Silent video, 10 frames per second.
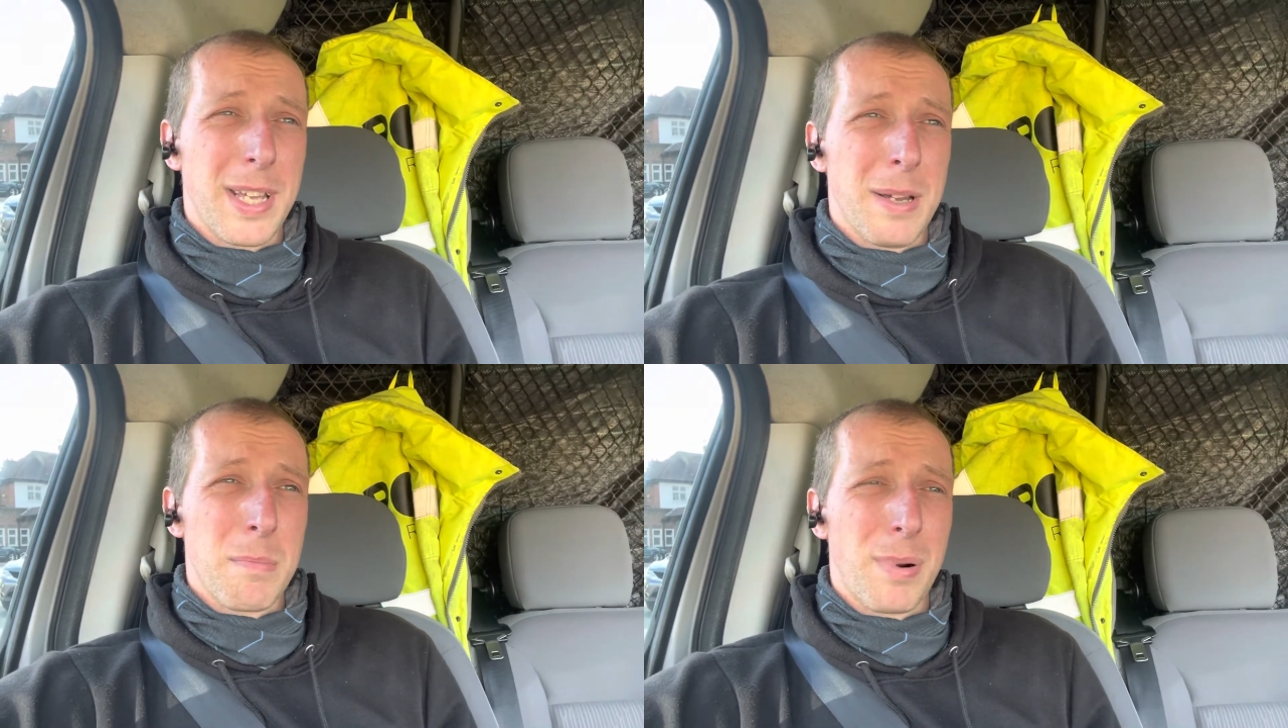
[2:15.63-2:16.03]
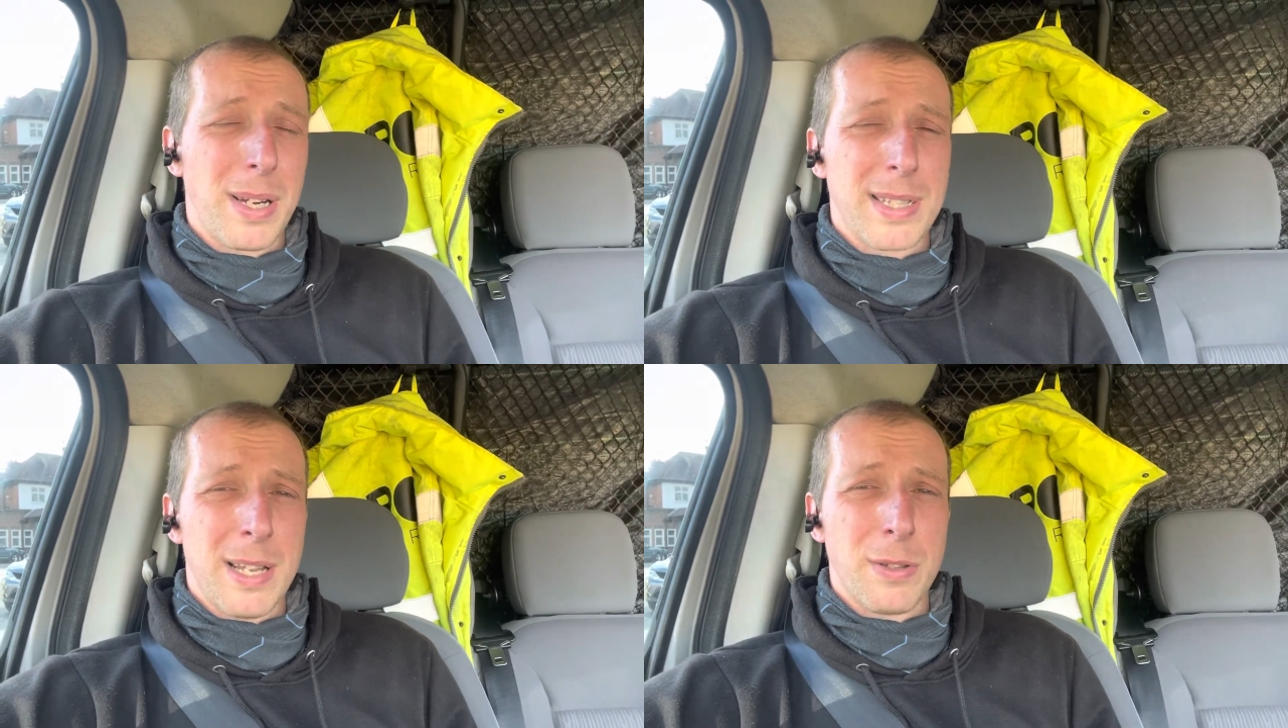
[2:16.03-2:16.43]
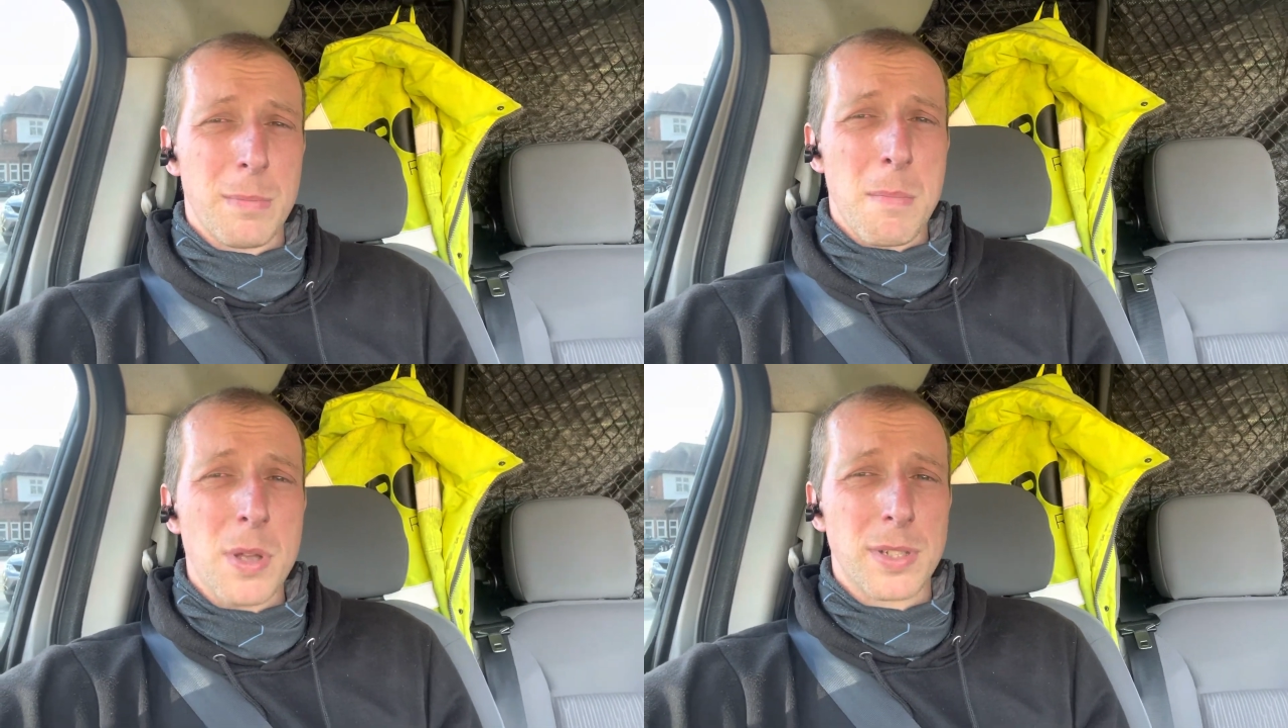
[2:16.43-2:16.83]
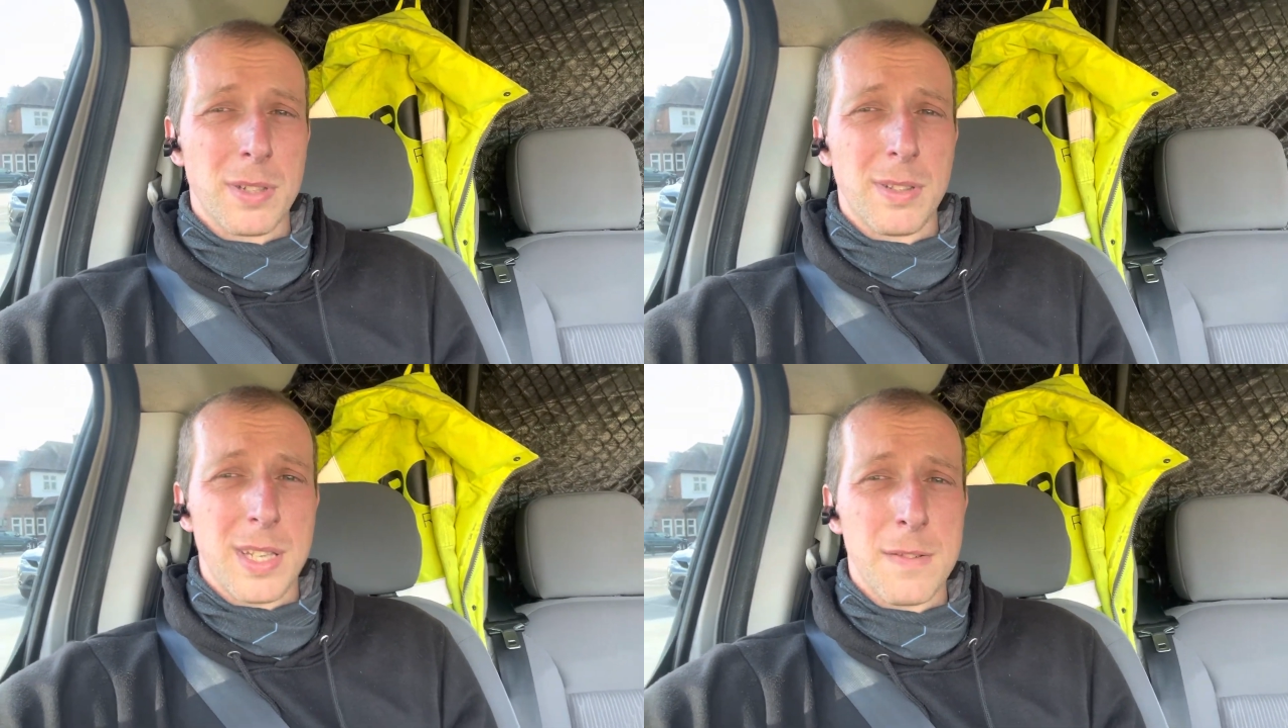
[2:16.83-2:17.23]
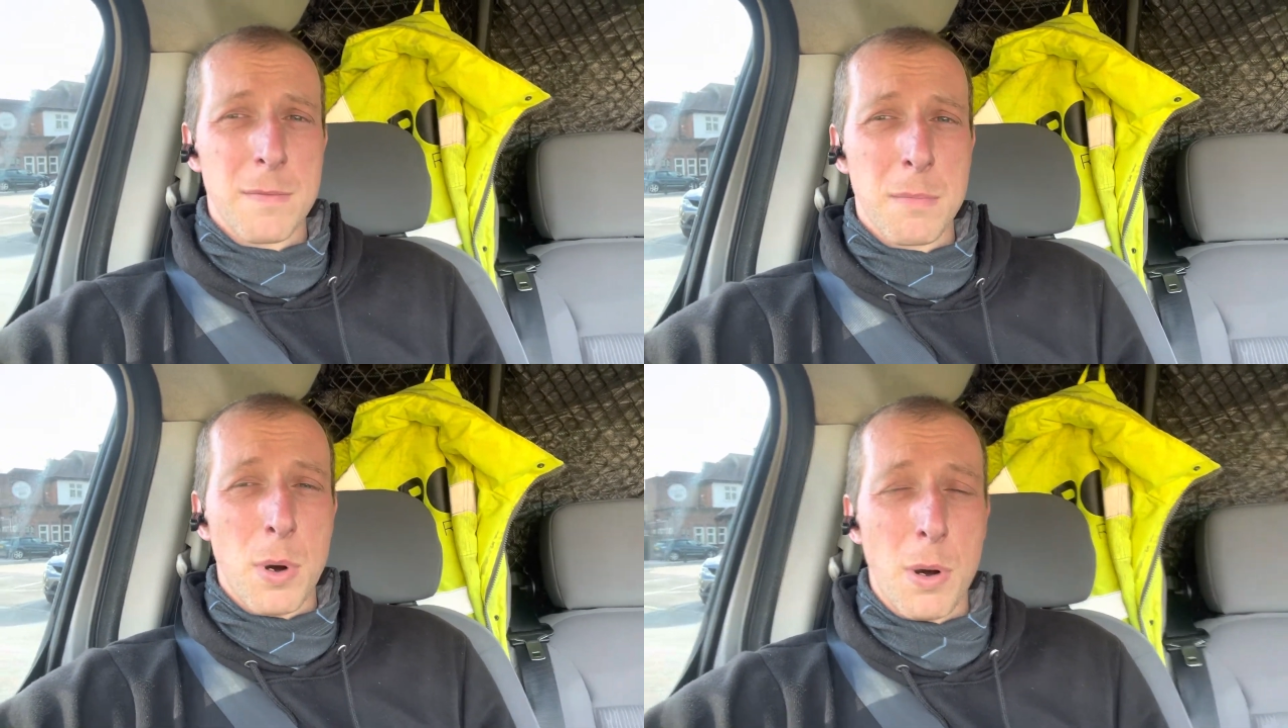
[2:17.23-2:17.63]
and break down the muscle
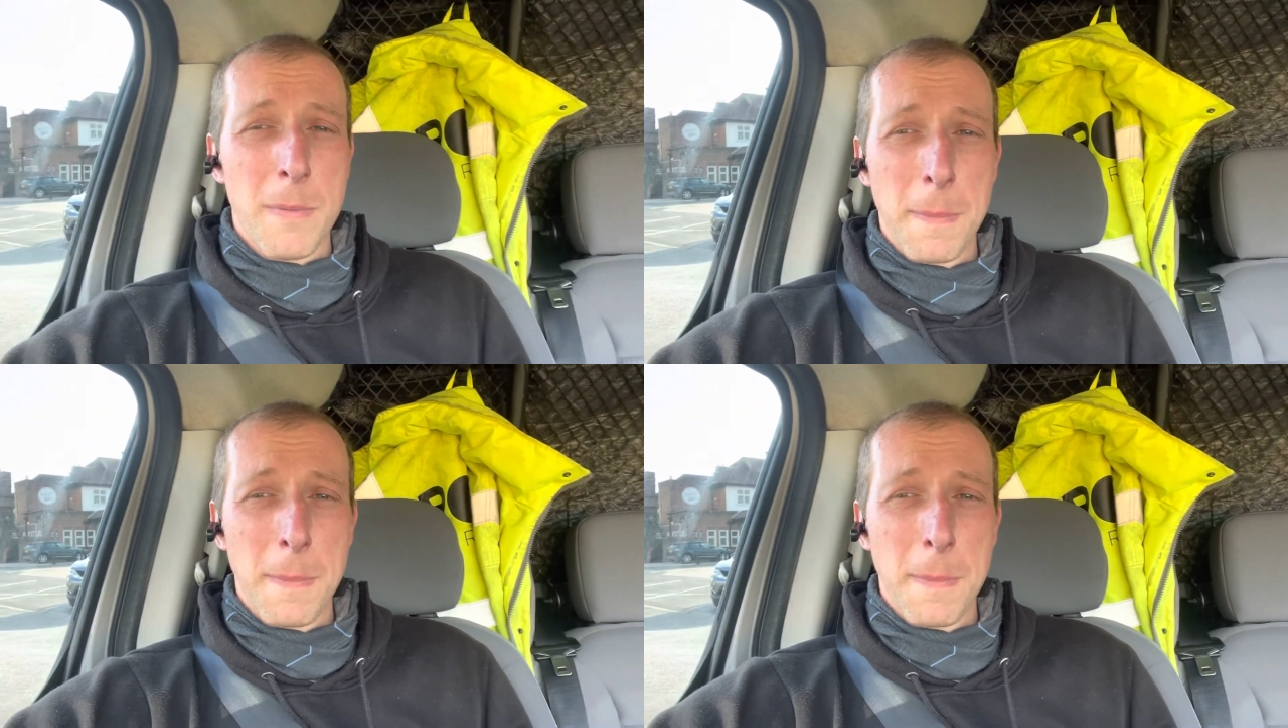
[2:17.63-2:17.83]
even more.